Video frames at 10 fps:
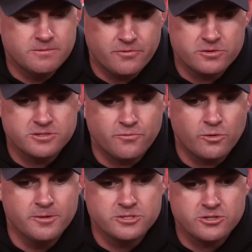first and
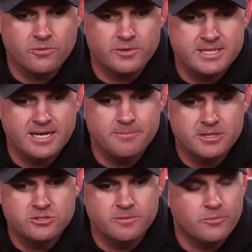foremost, starting with Dan
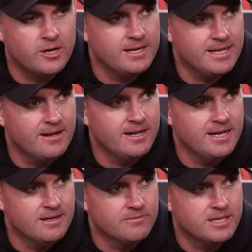Pitcher and Brian
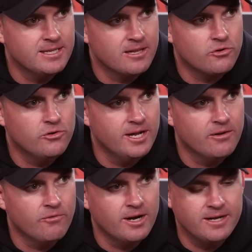Callahan of getting that third
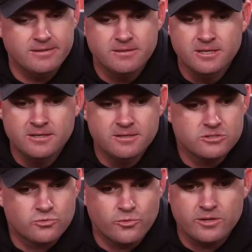down right,
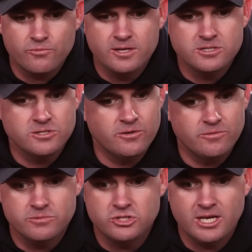Troy in the red
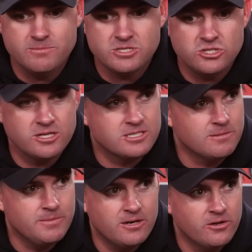zone, James and
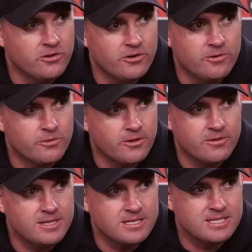Justin being on alert with all
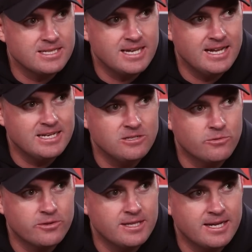the things that they had to deal
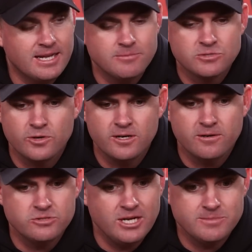with in that game as
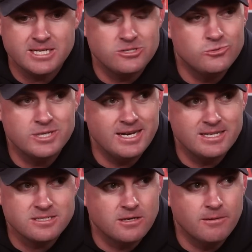well. James had two tight
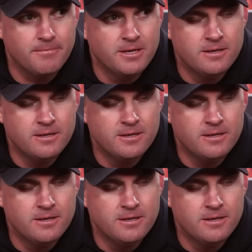ends up.